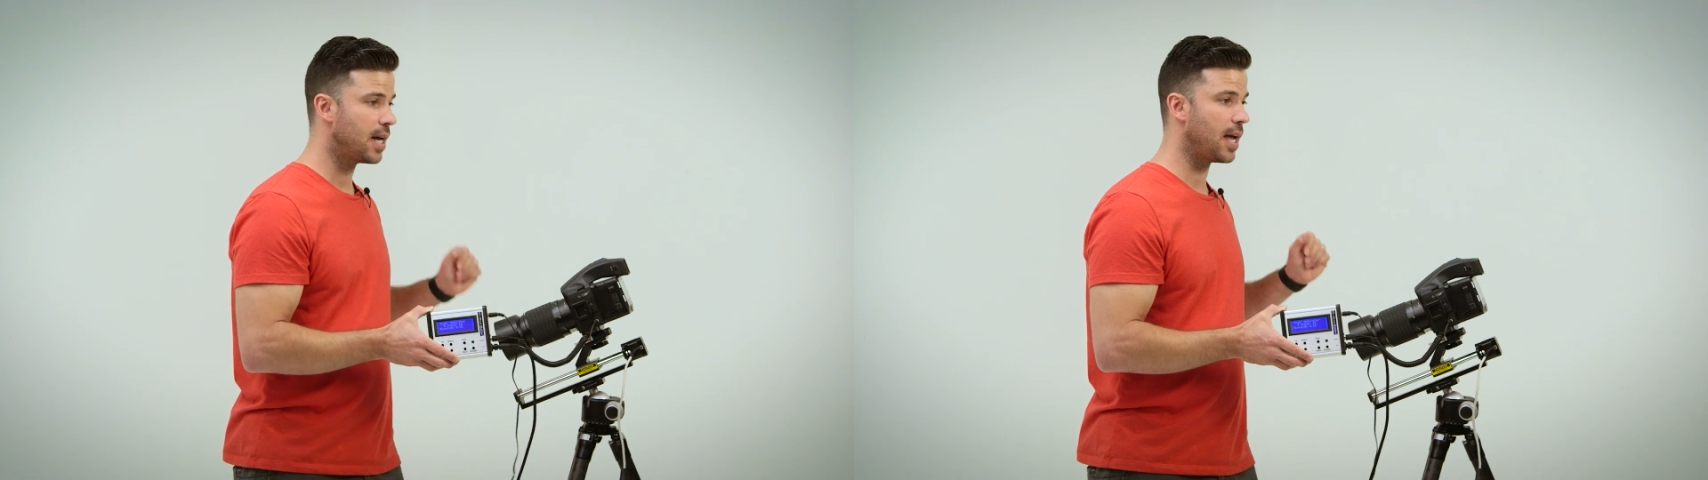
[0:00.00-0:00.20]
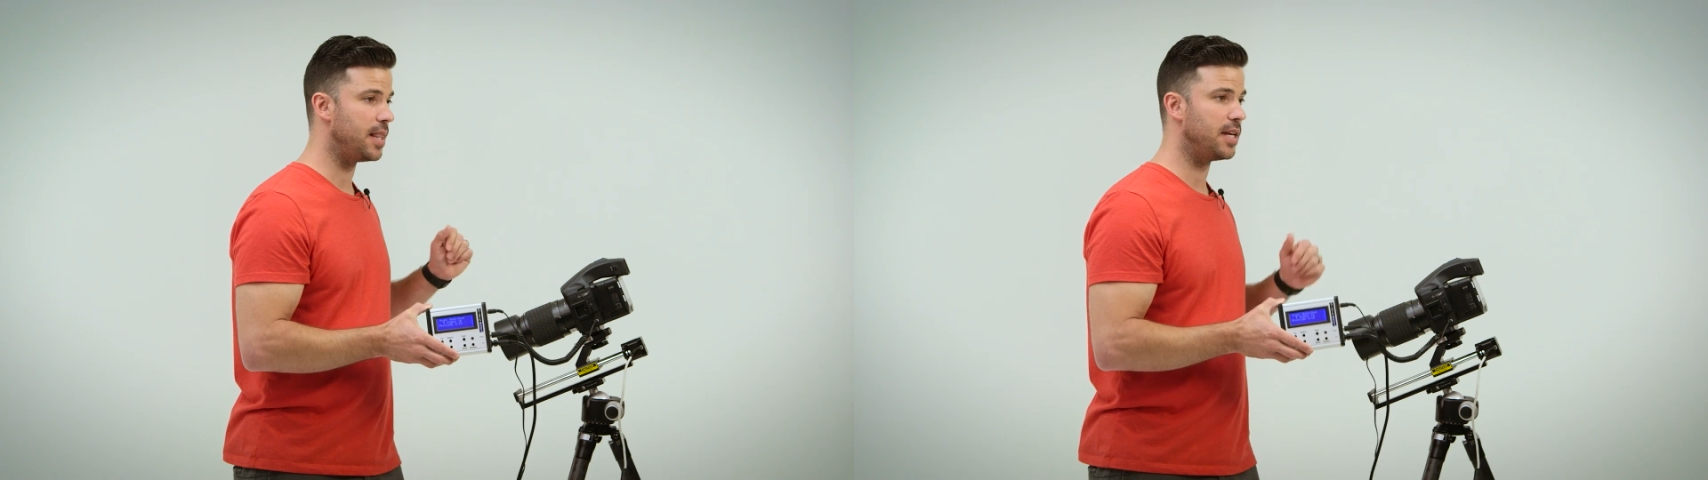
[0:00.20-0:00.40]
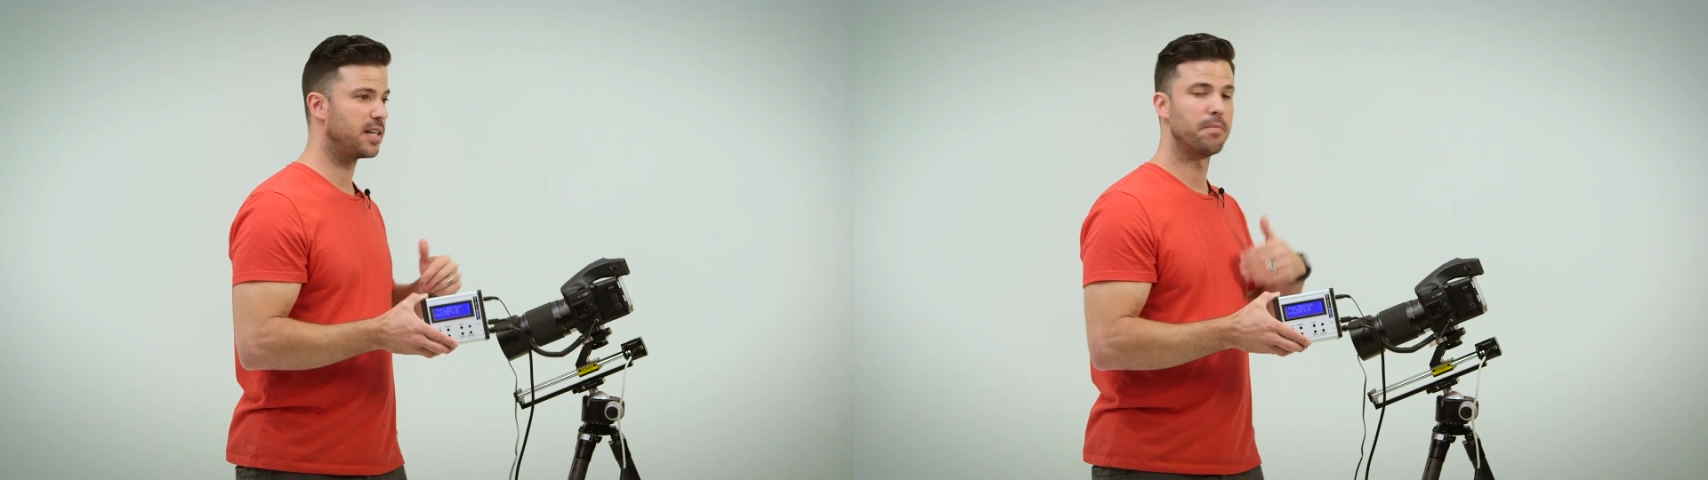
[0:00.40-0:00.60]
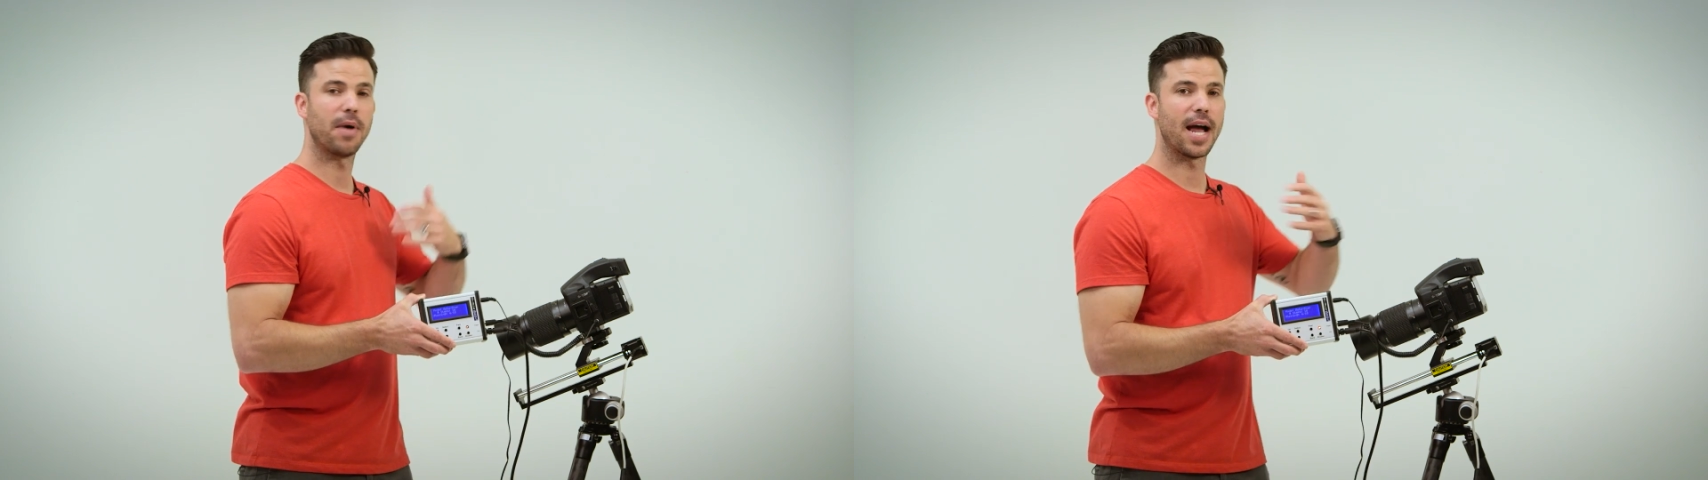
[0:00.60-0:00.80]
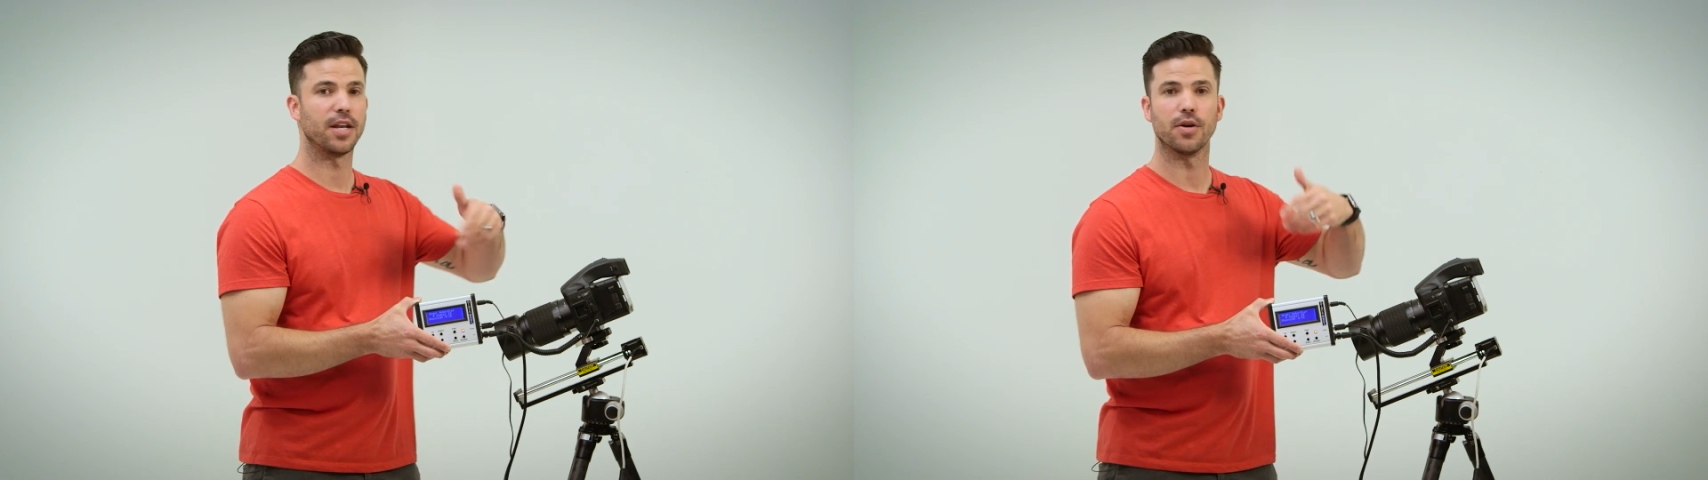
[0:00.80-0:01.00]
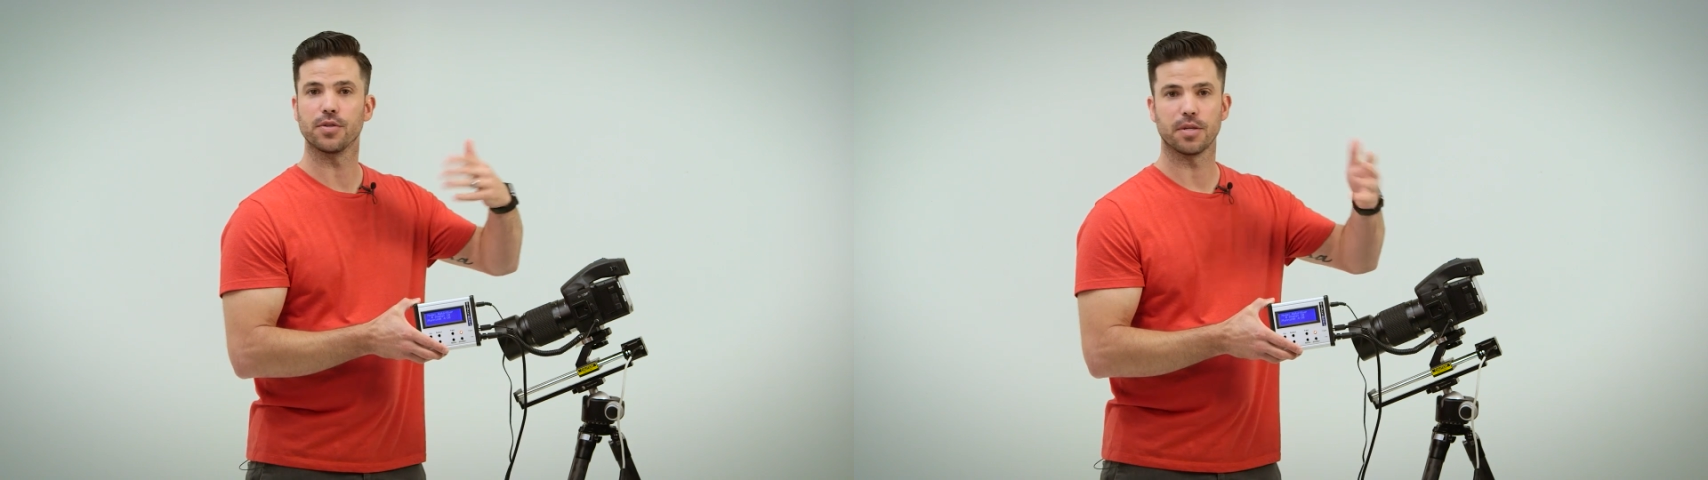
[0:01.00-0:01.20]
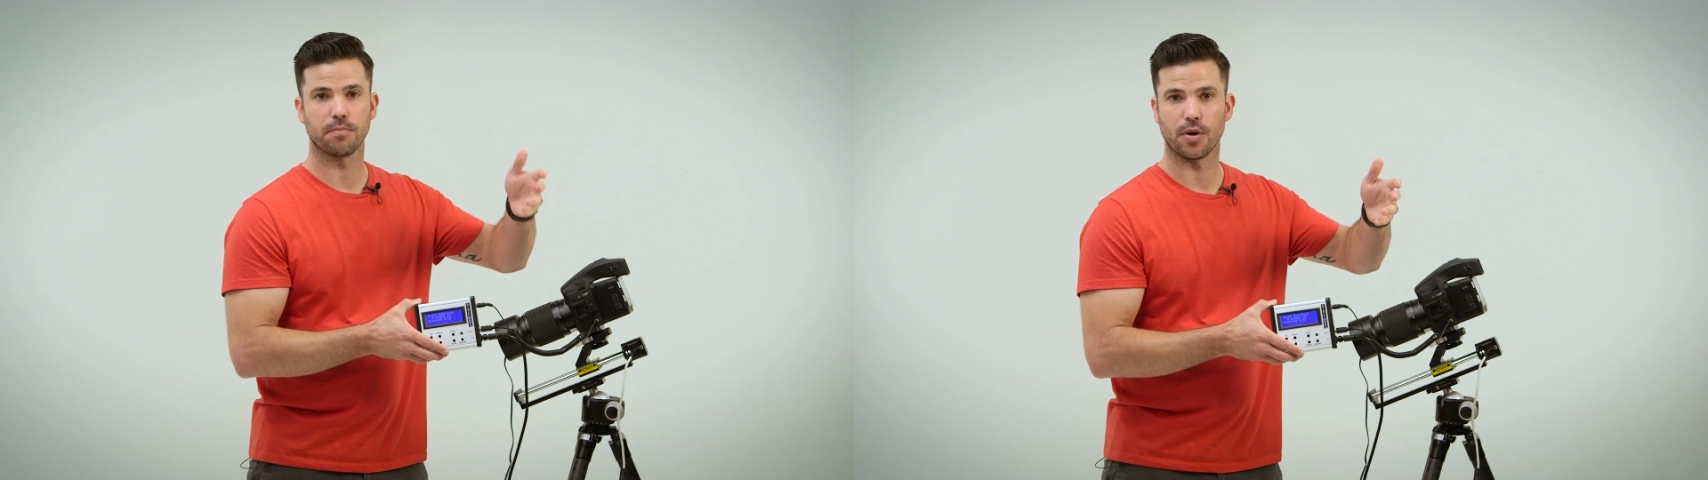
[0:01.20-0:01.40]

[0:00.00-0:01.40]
and then combine those in